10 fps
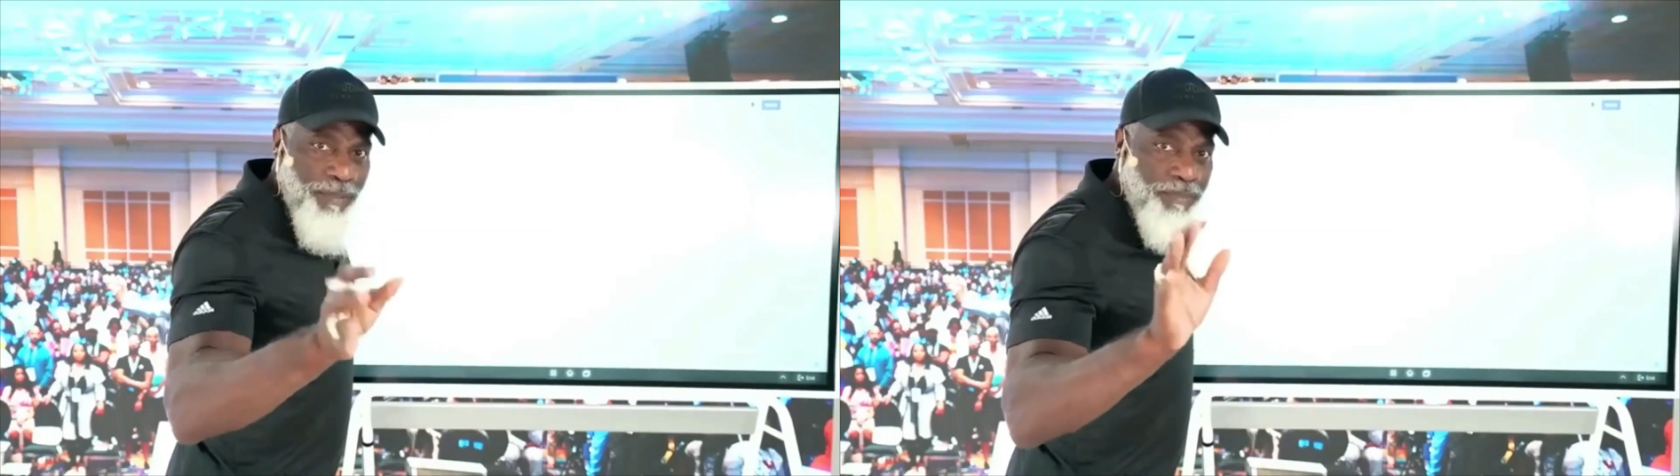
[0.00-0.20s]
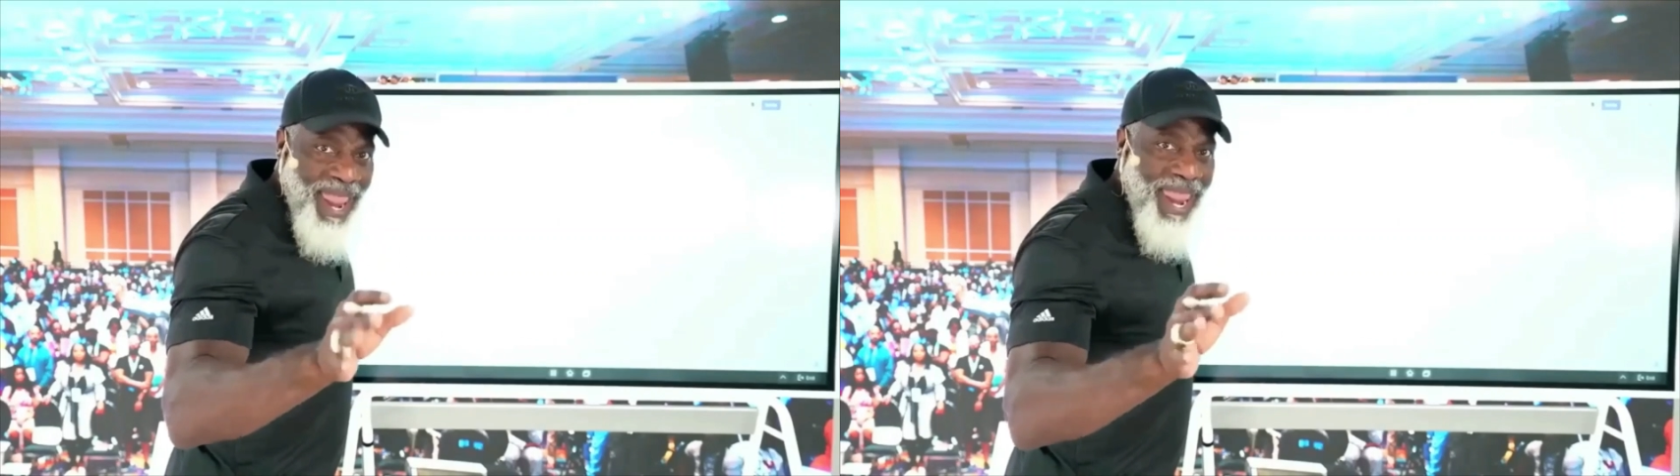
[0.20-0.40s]

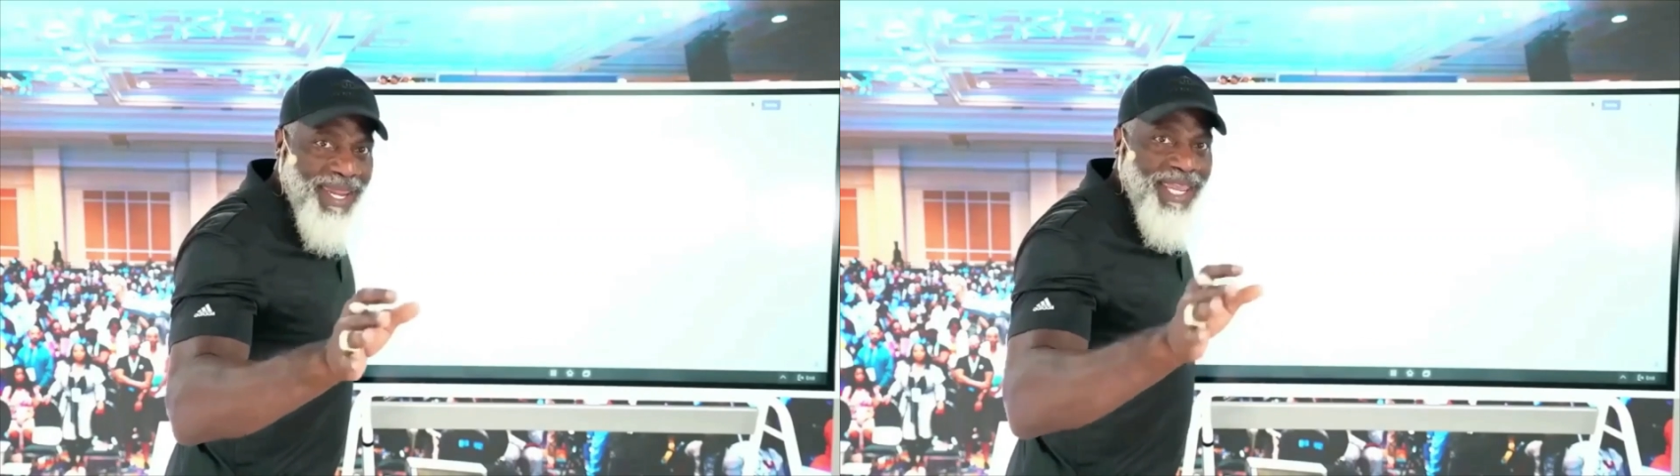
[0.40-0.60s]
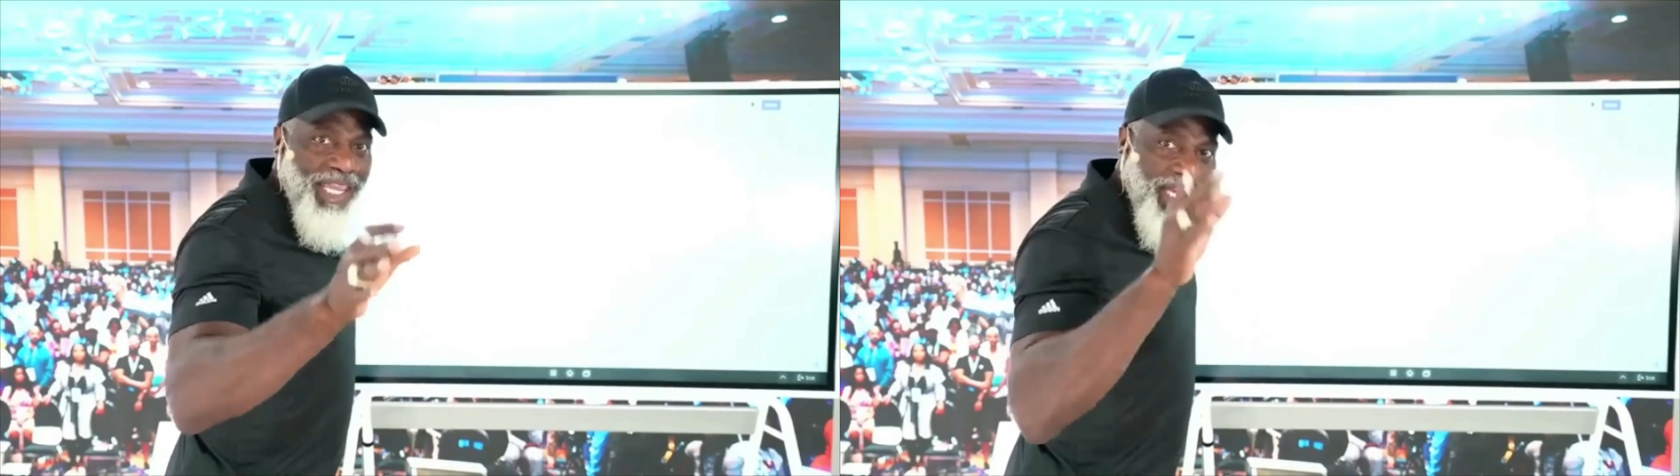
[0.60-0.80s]
bank
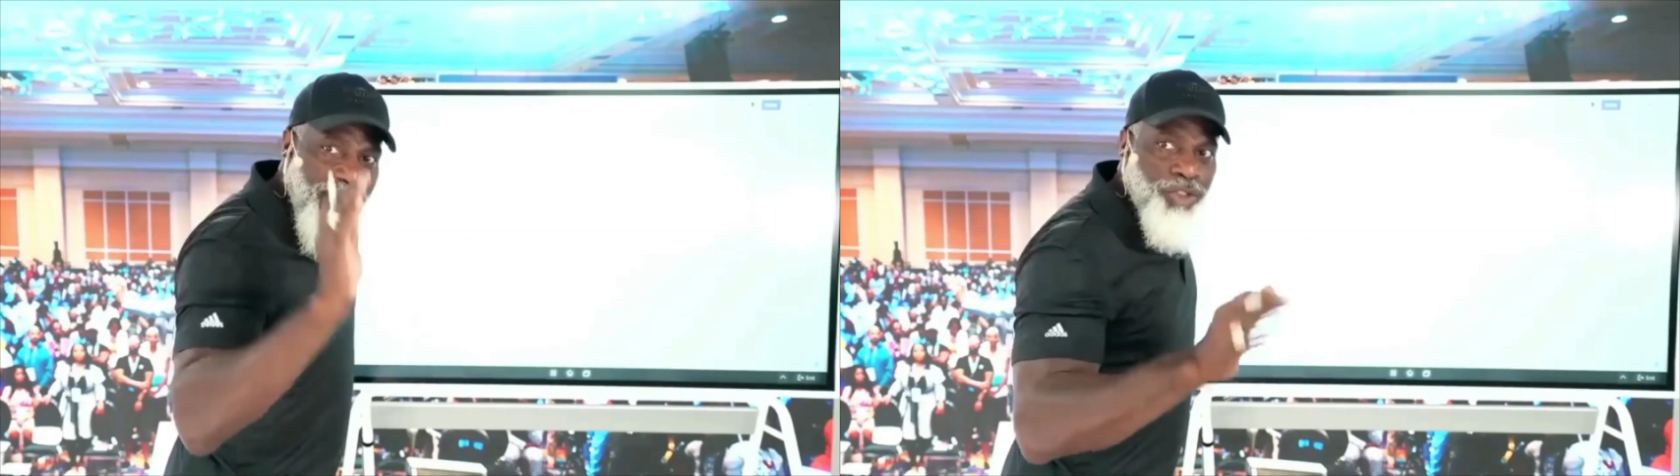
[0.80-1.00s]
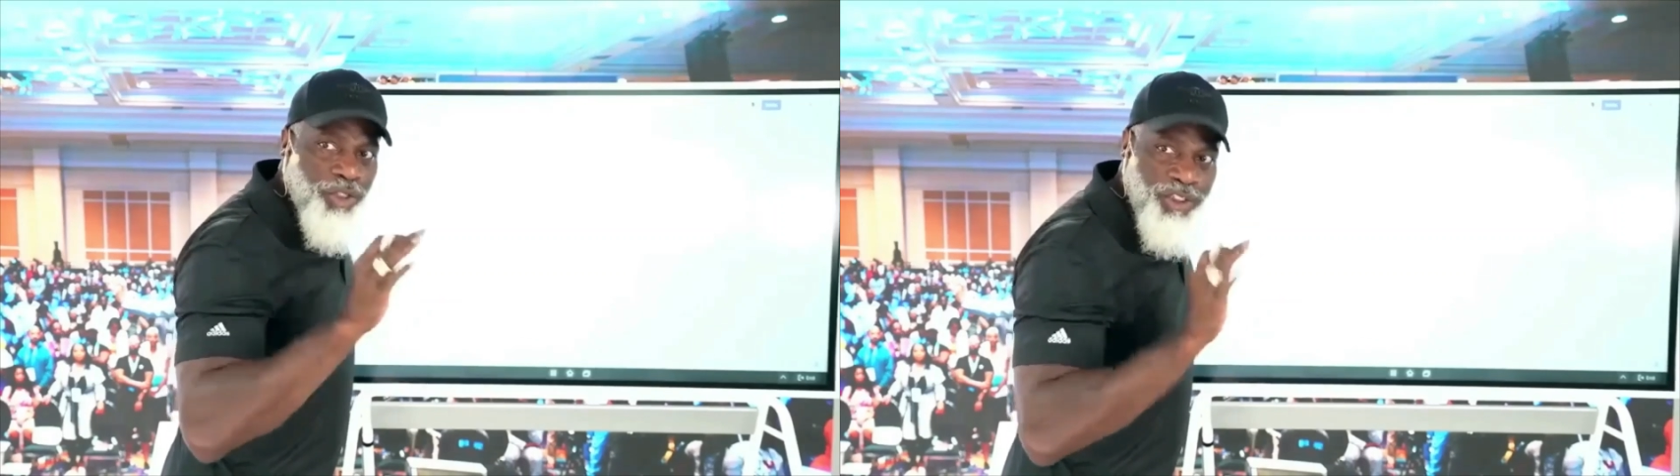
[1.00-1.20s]

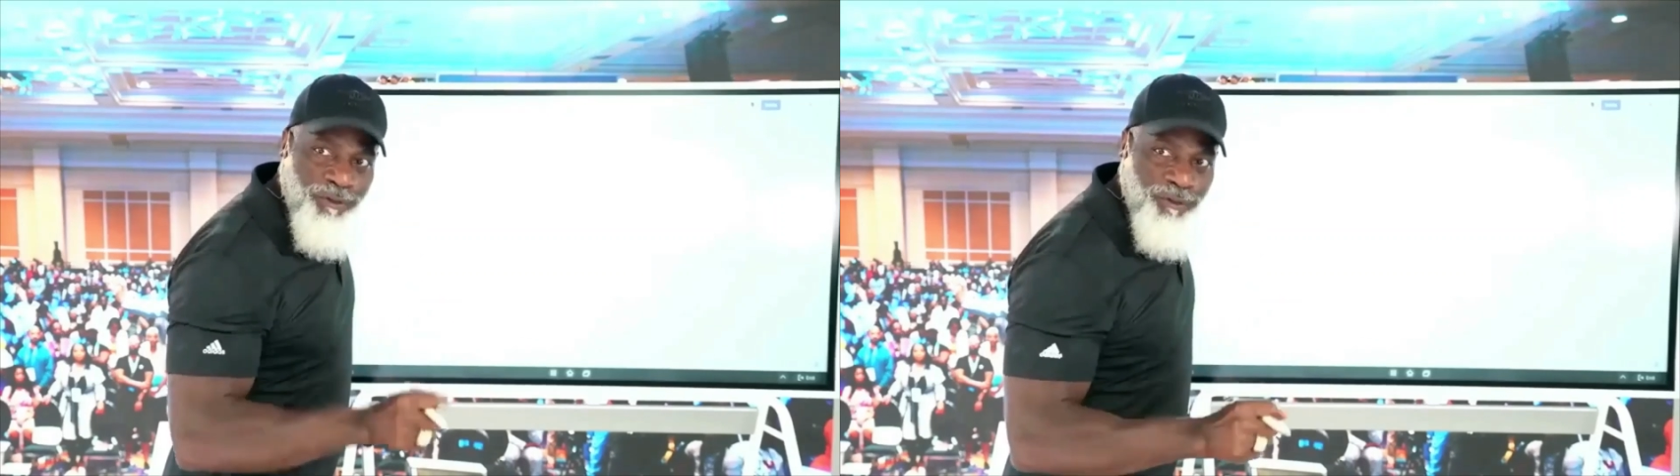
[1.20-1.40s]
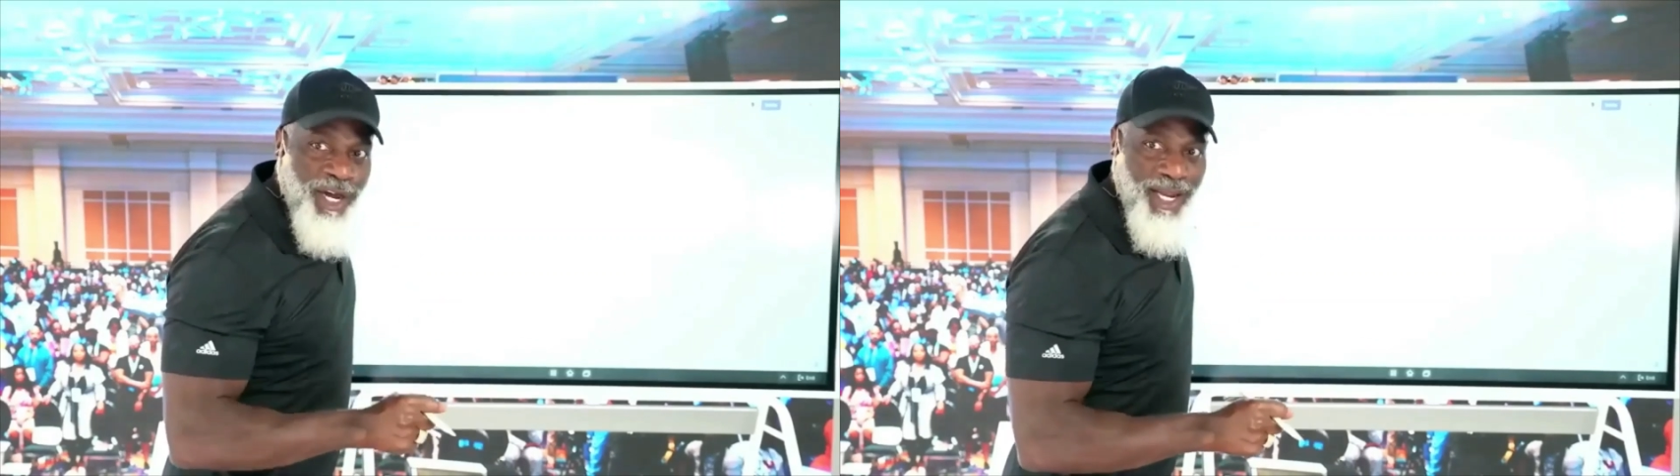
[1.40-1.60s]

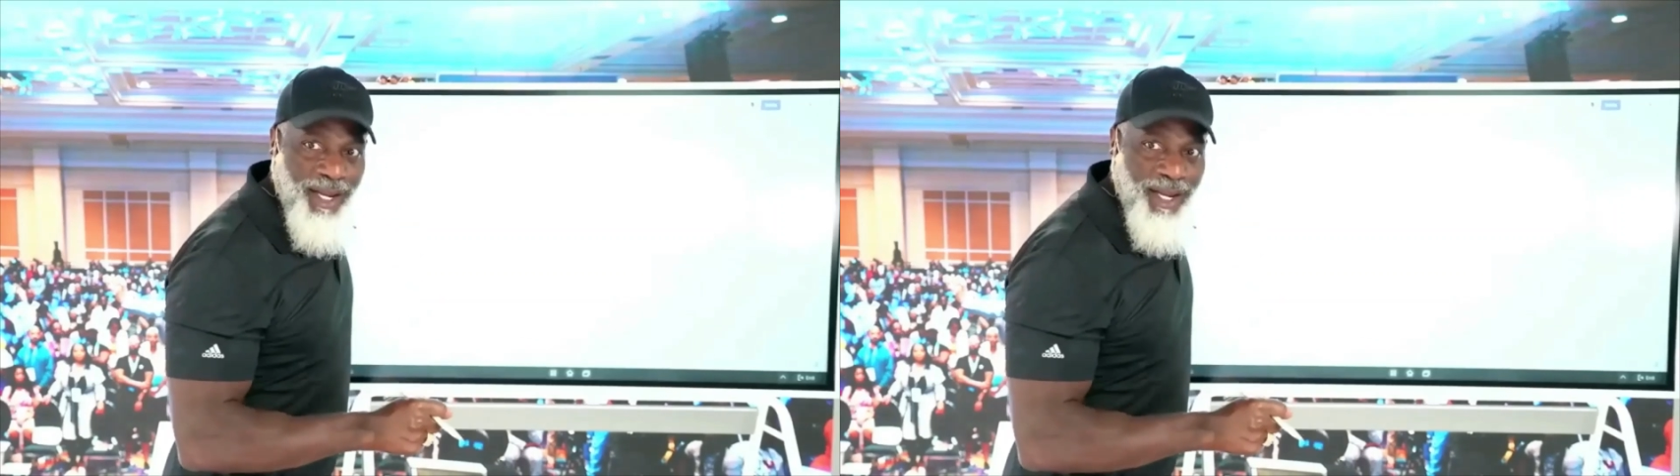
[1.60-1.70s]
interest-free.